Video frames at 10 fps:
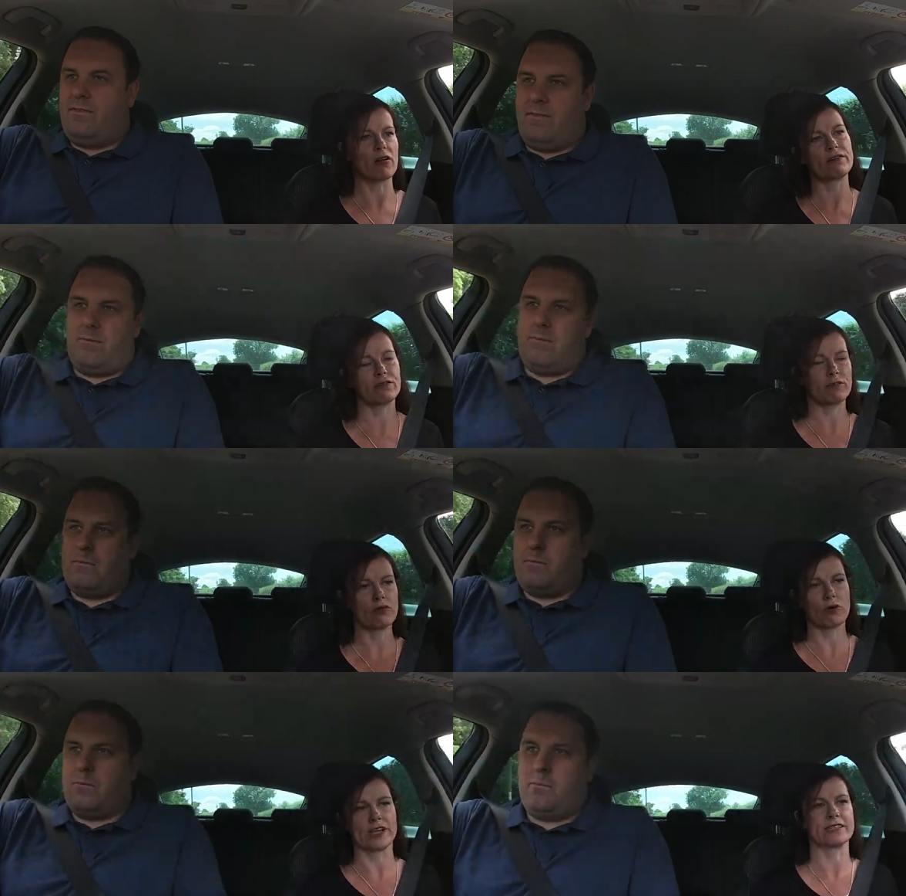Speaker 1: powerful
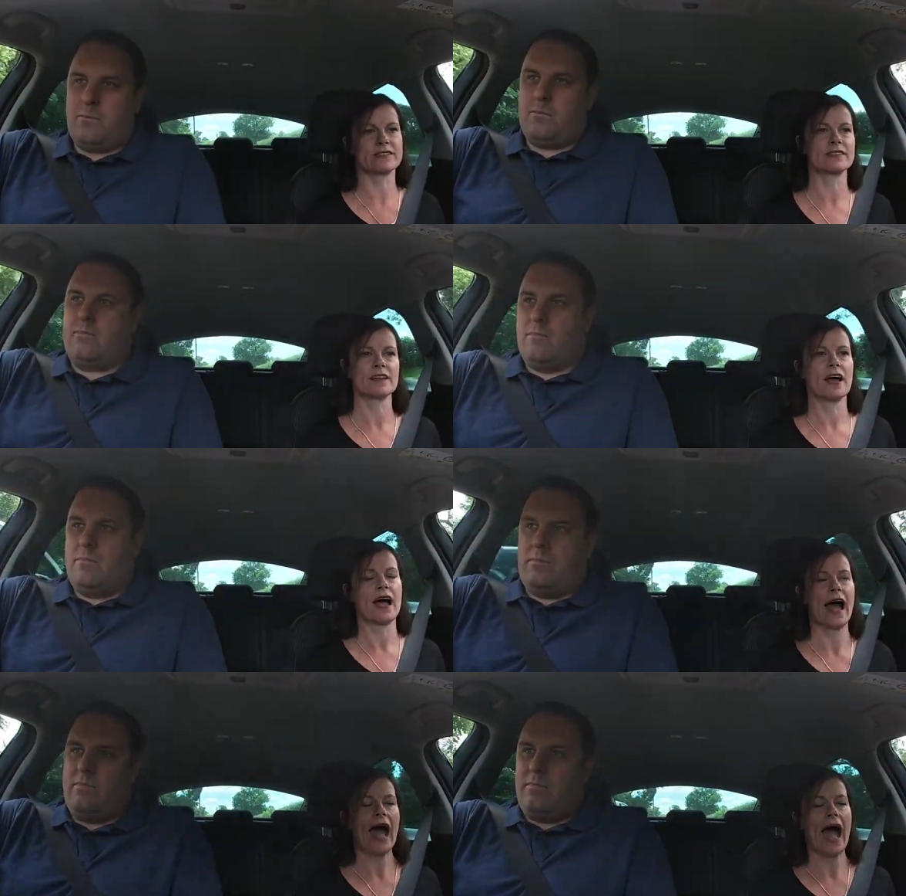voice.
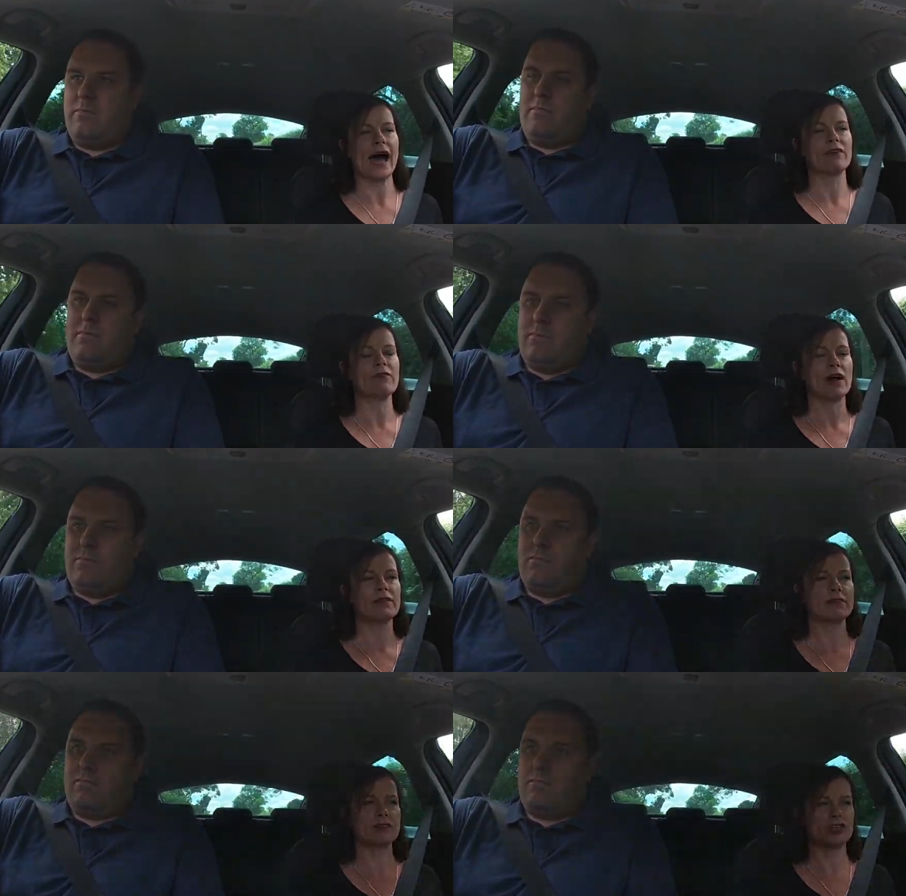And
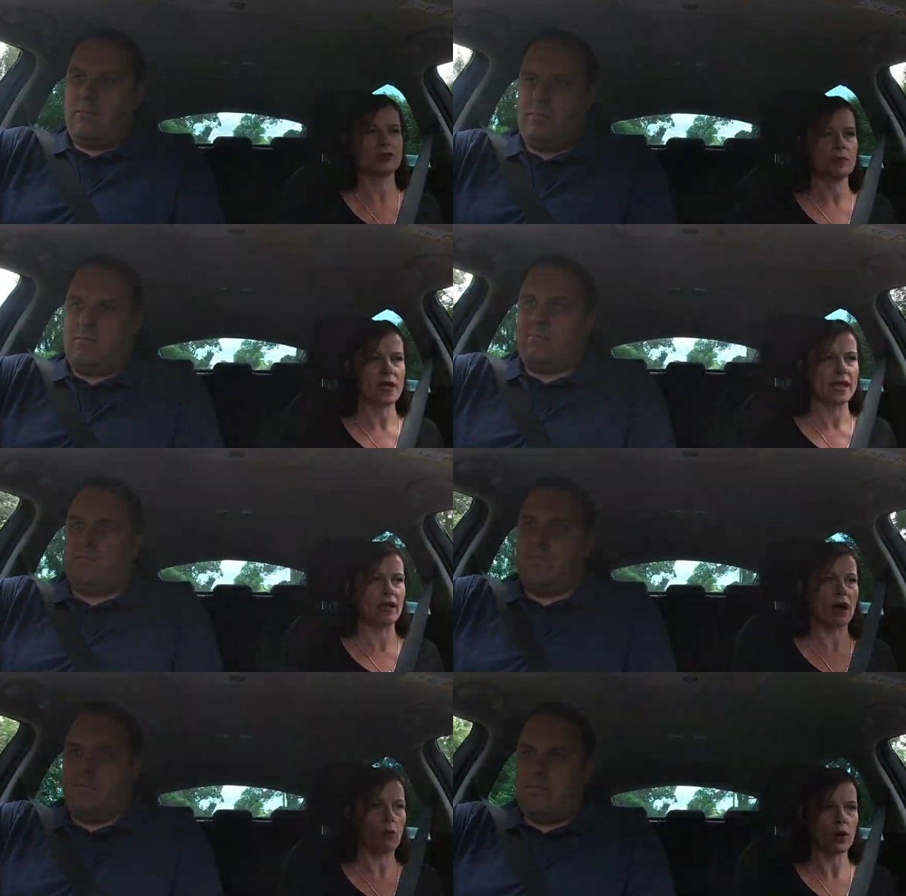rather than just
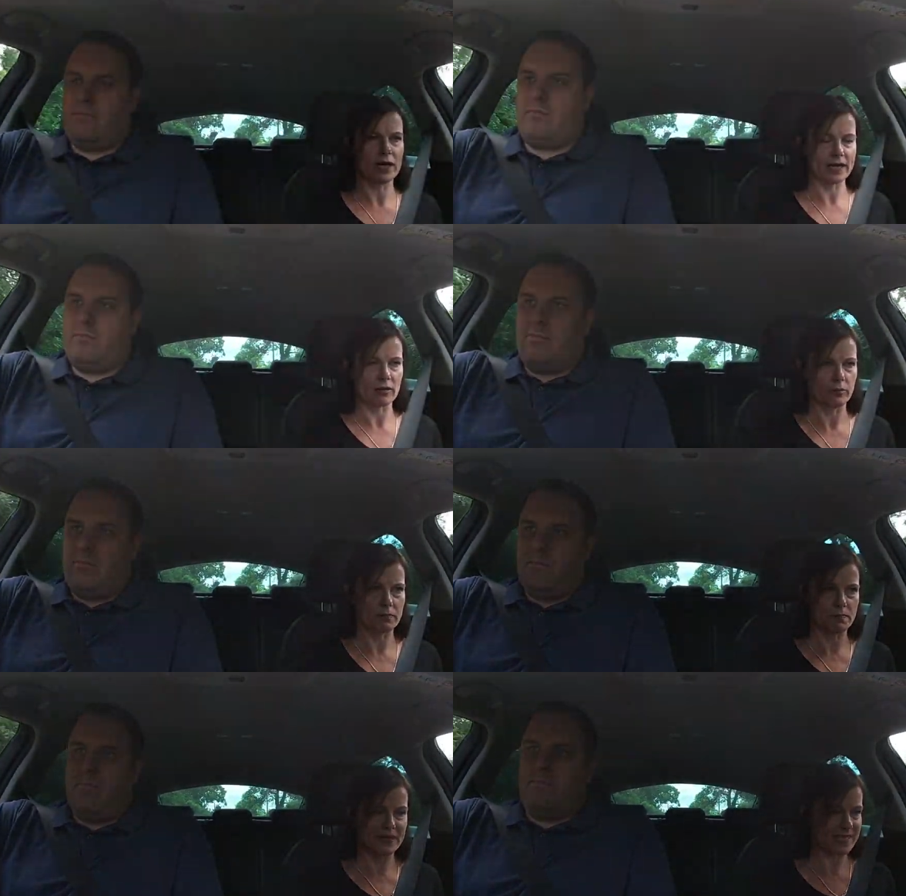being one little
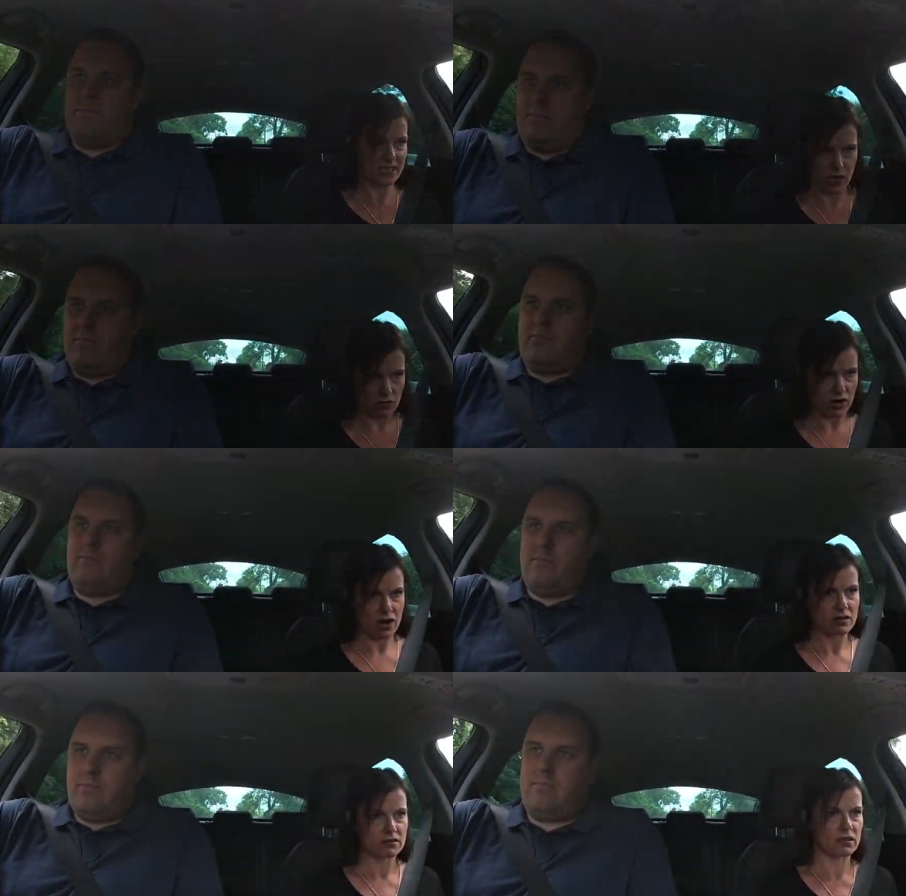business
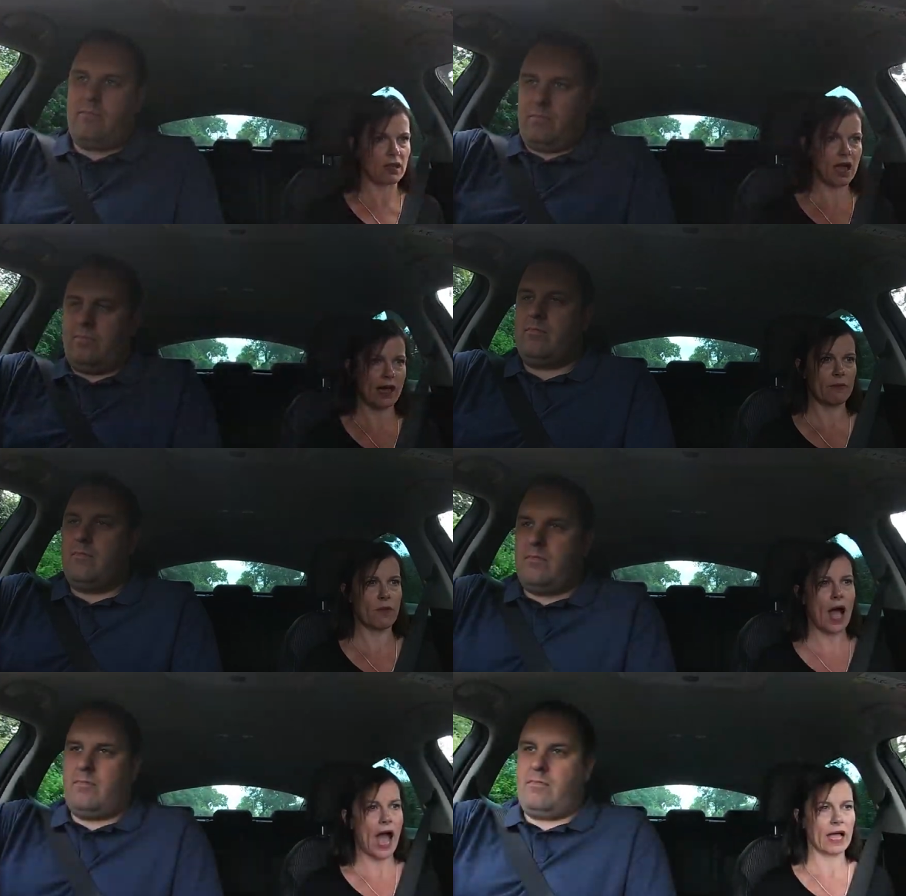owner,
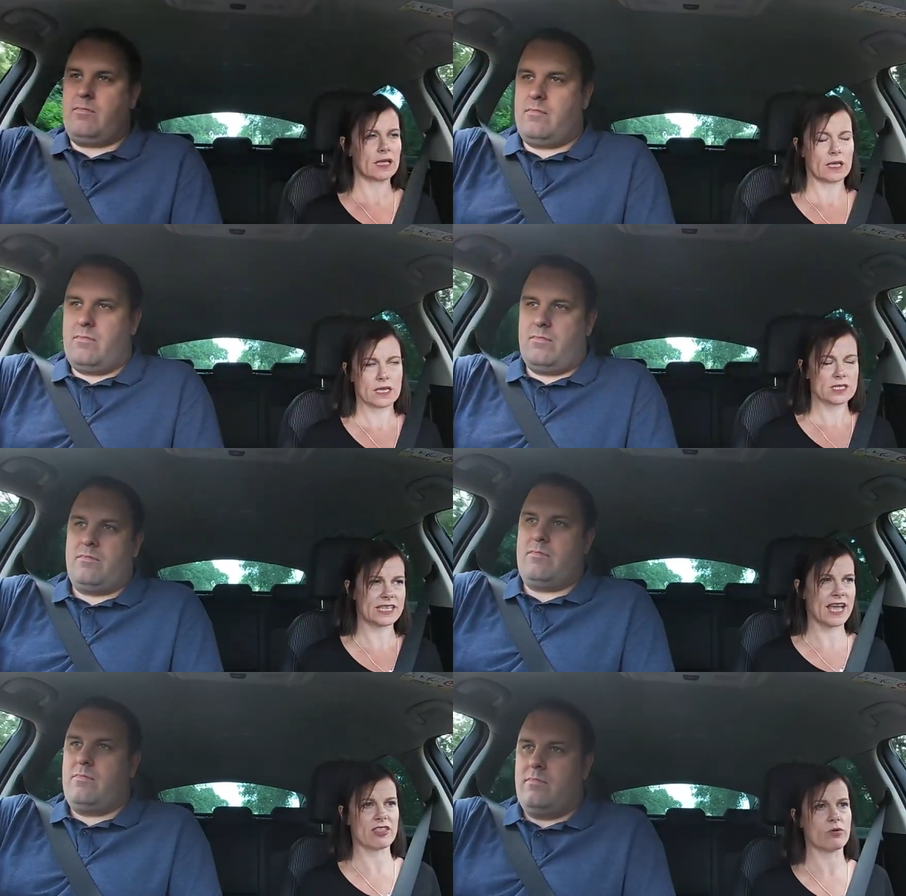um,
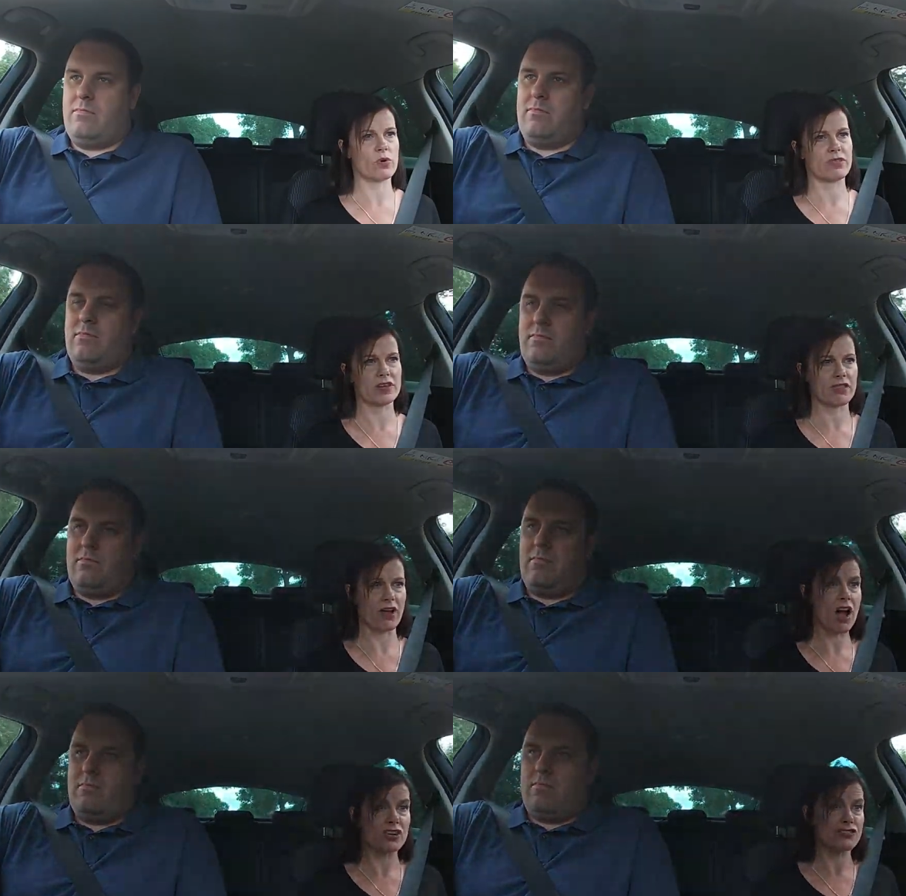together with
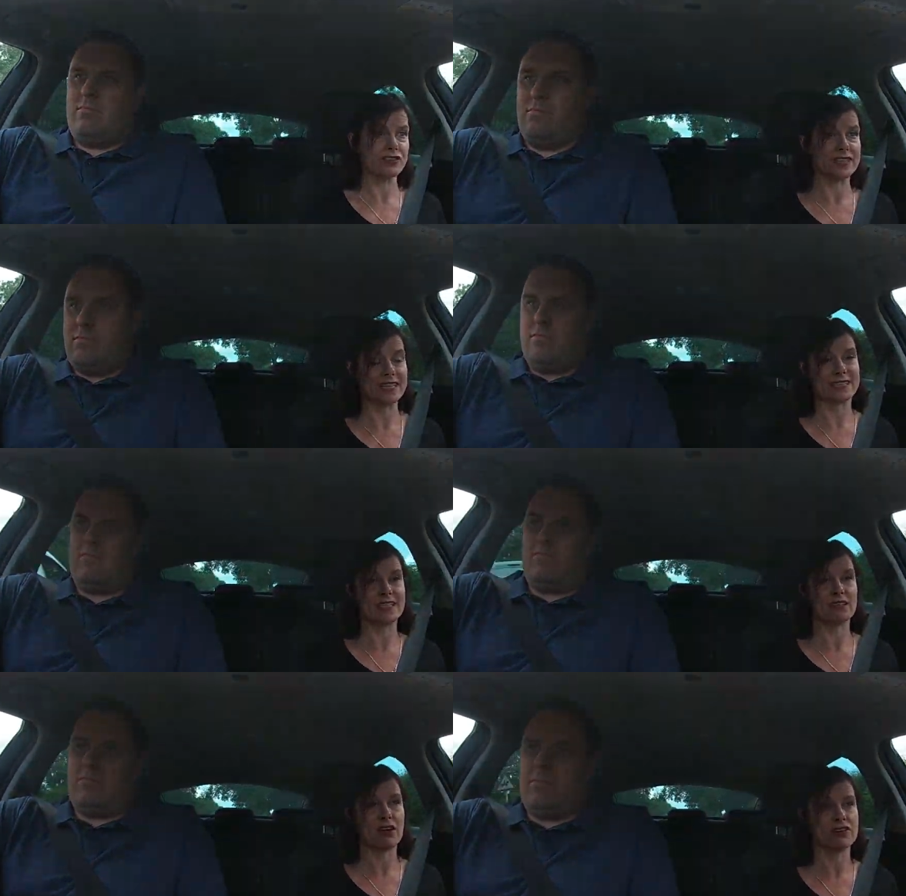another
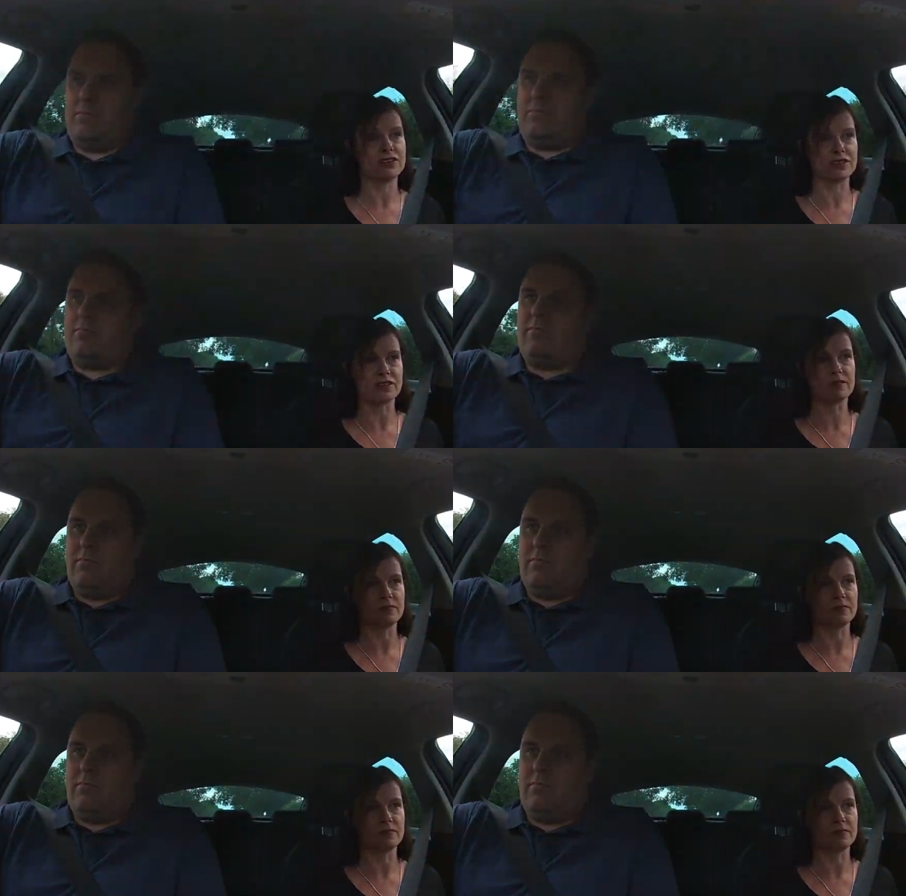160,000